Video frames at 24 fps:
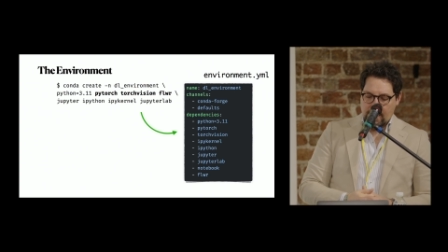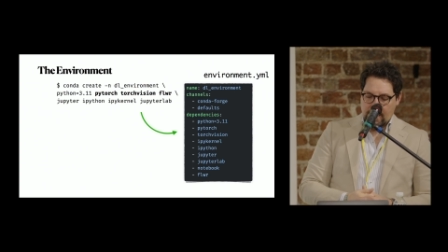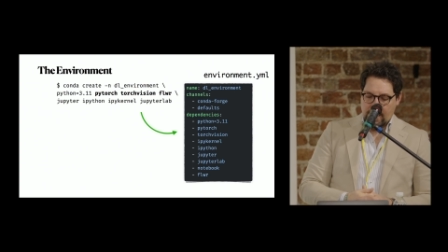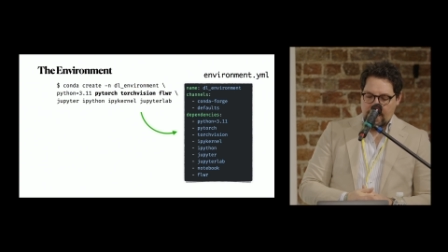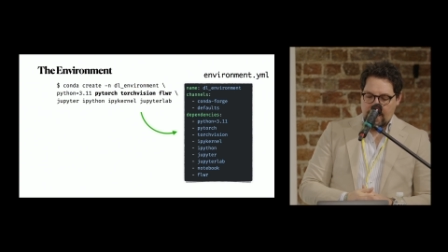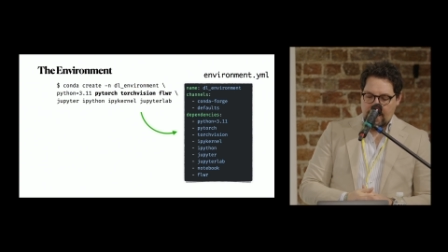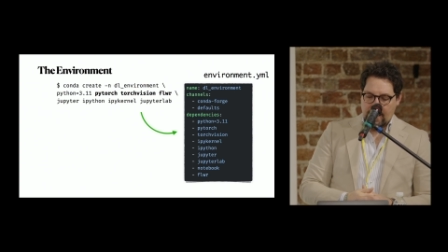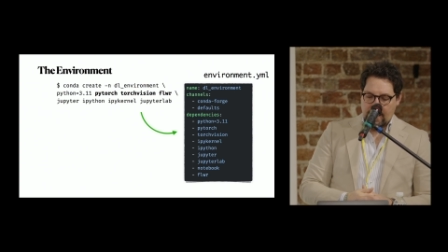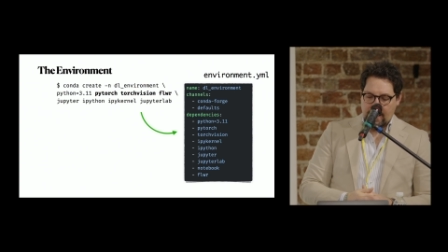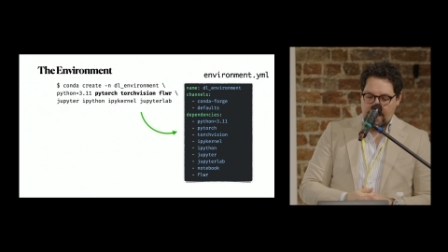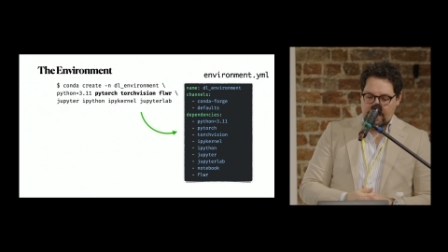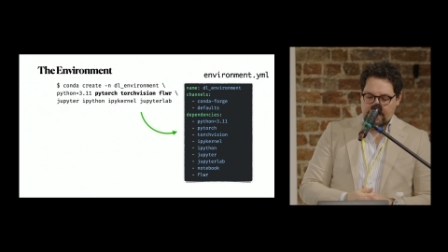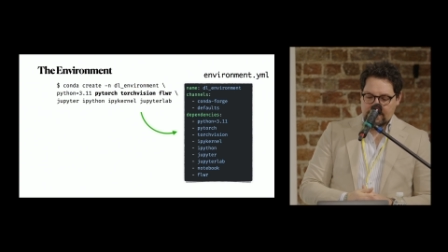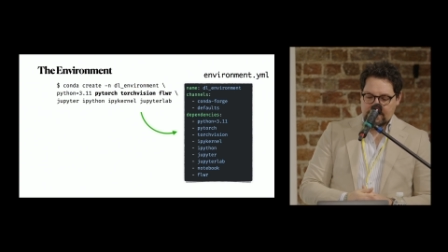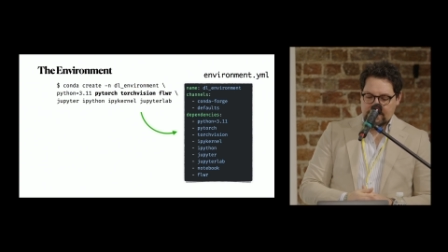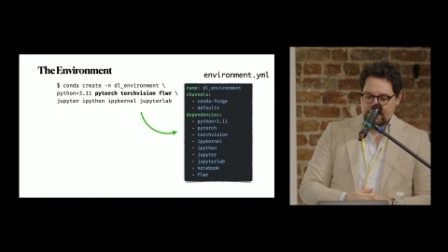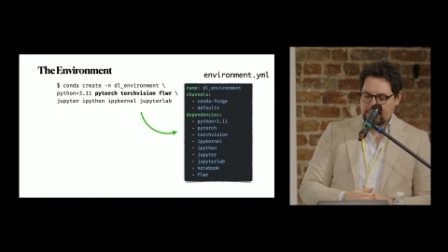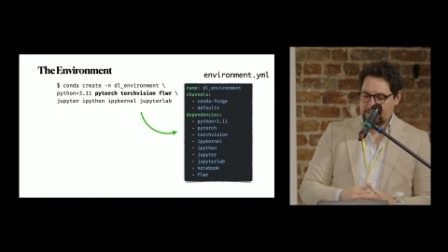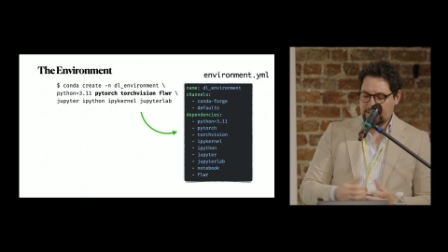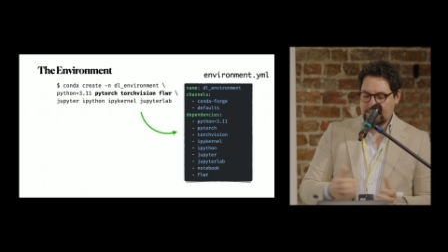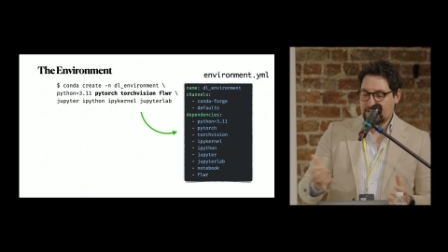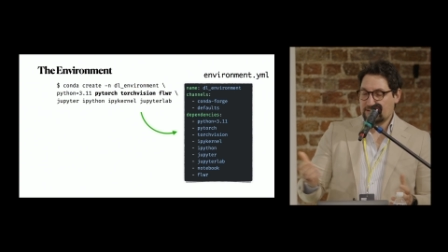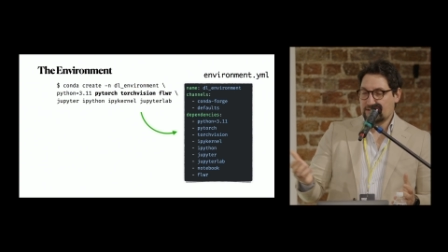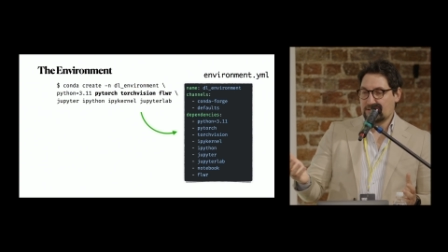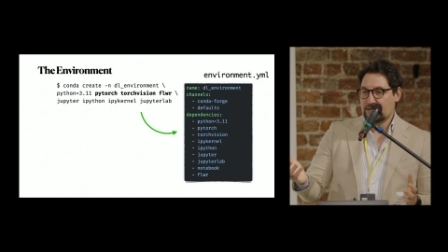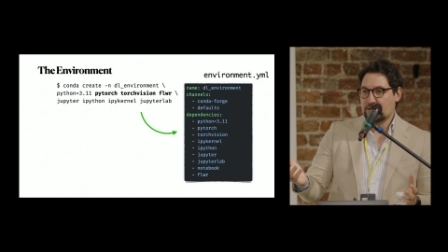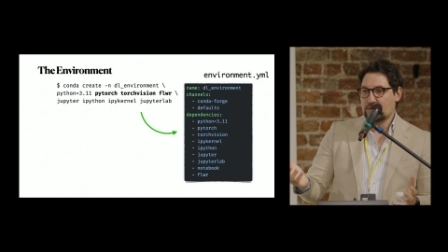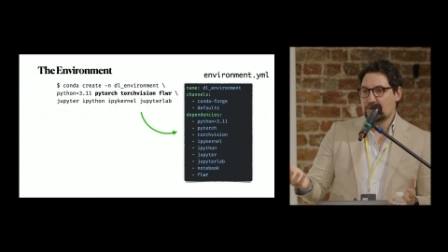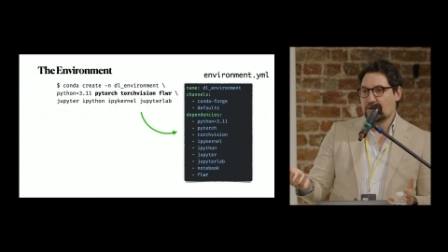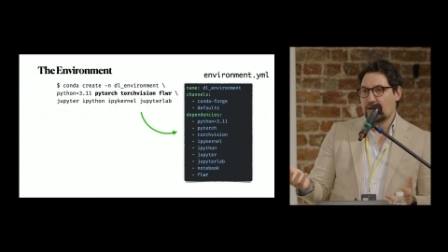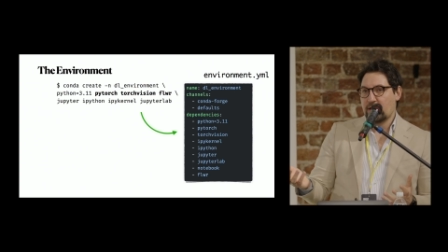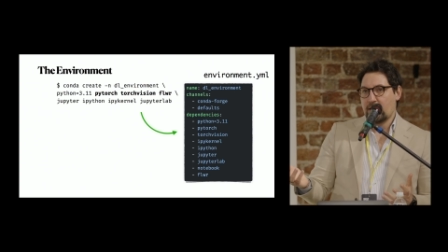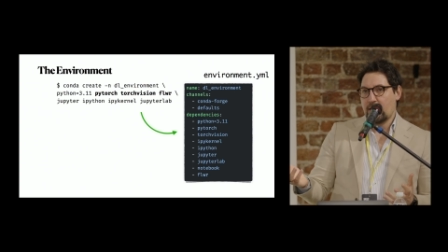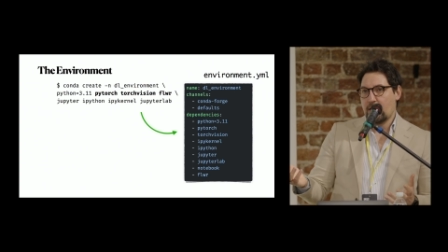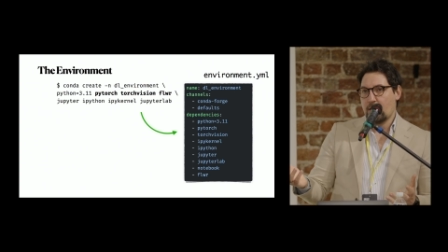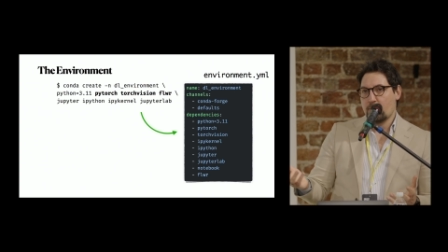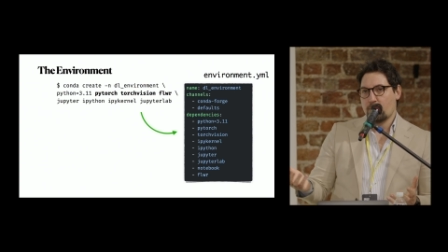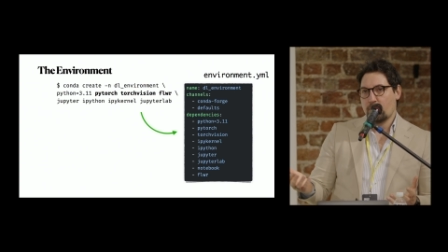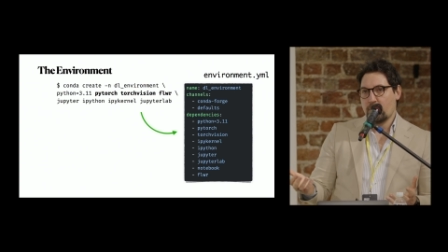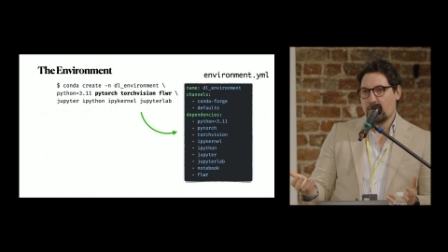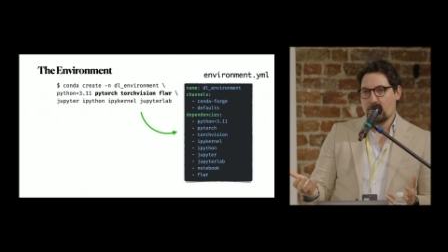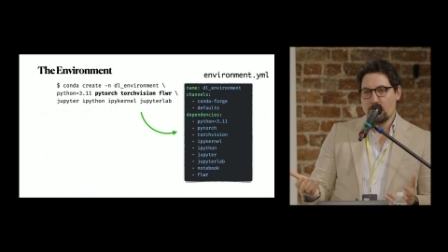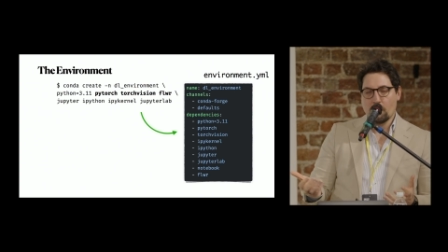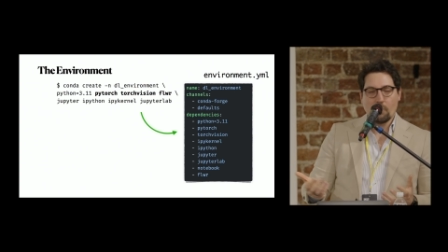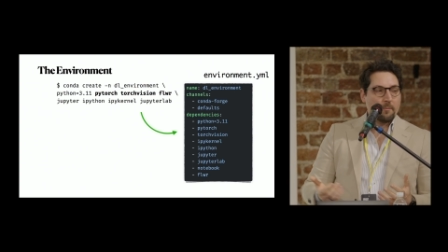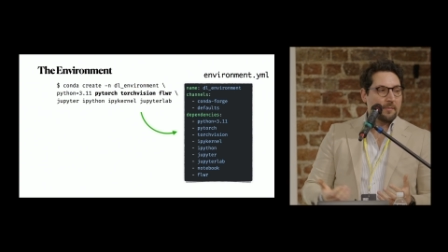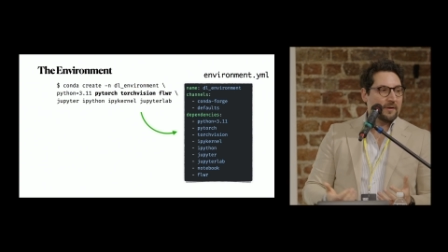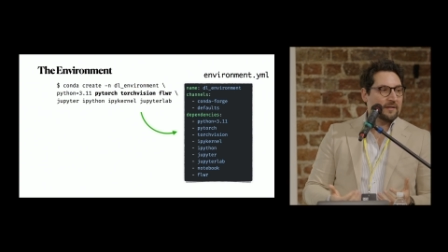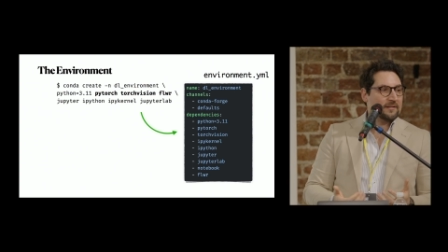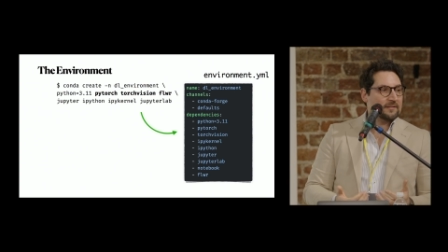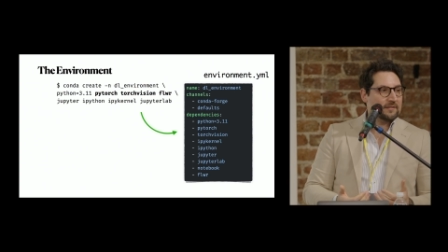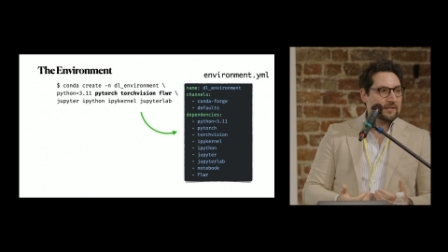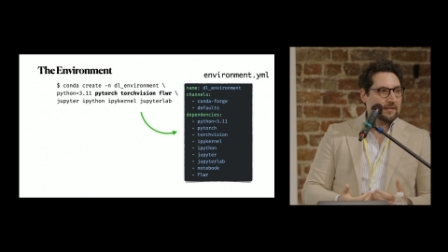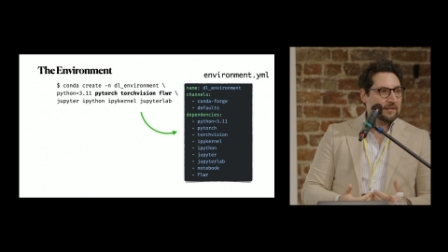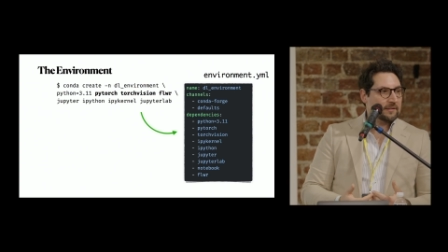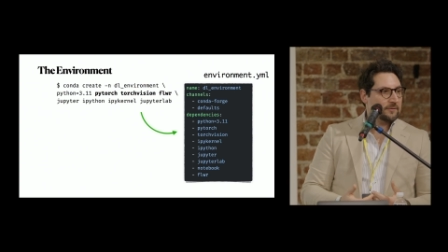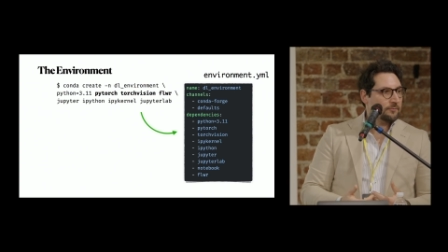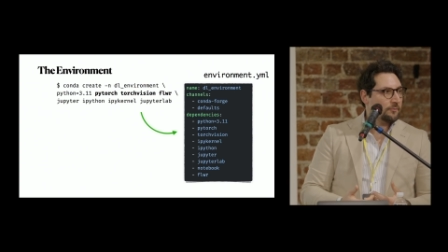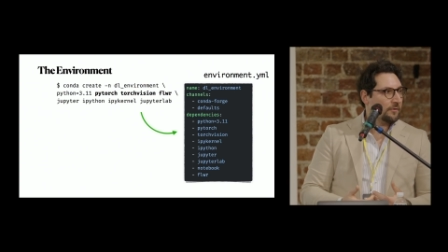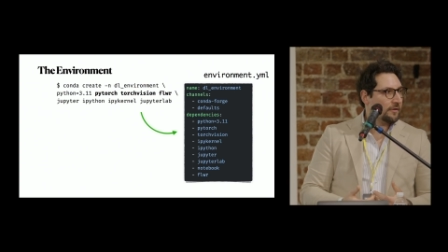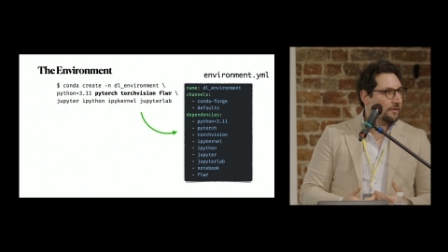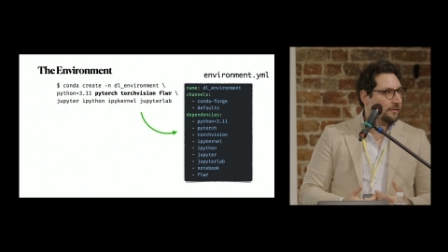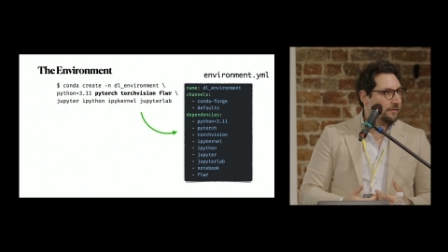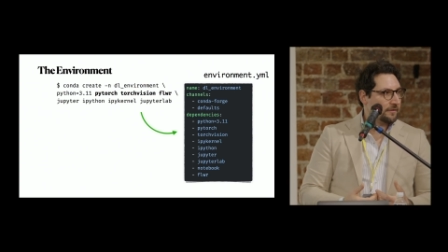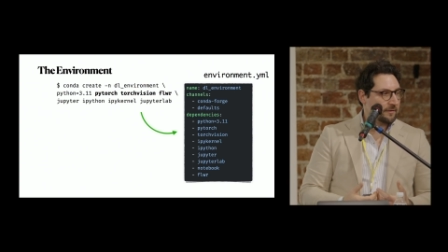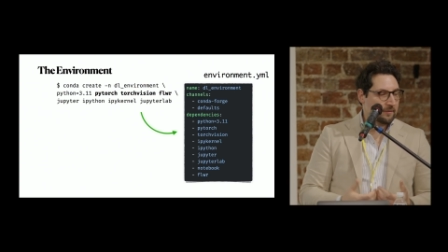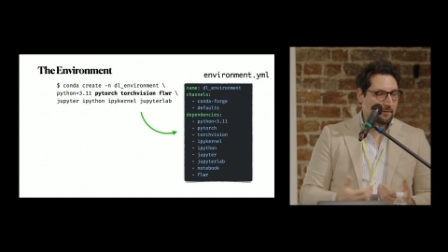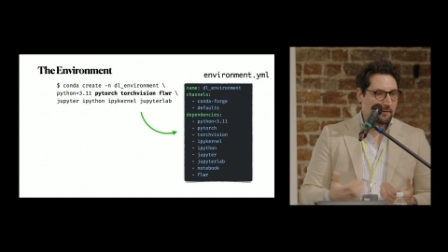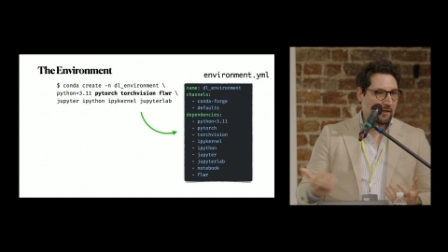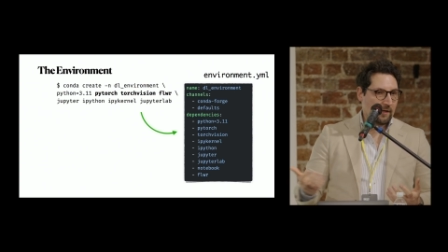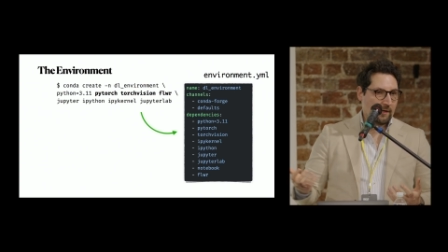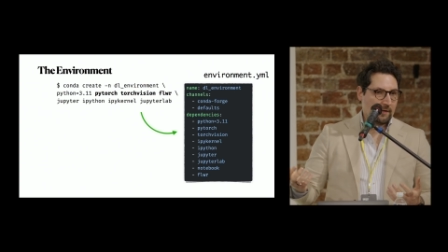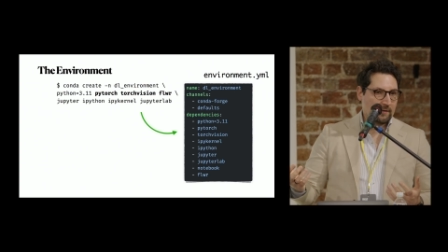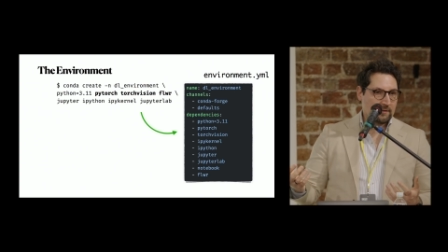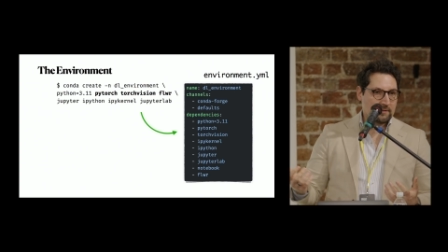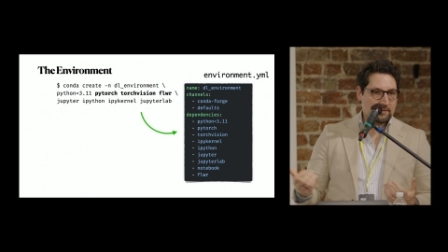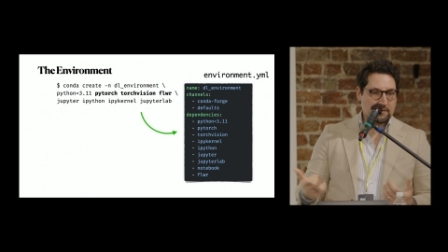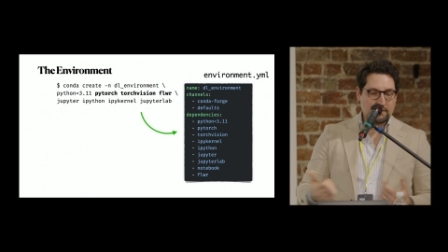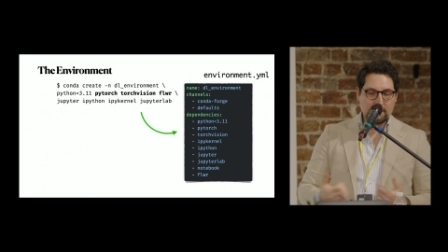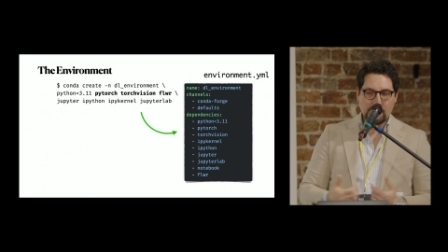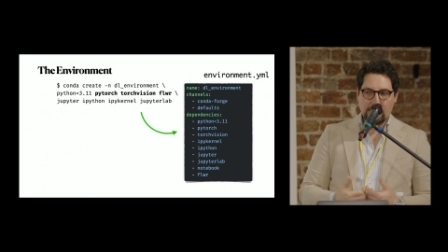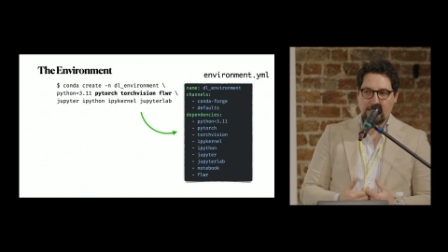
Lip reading: And this is essentially how we normally start with things,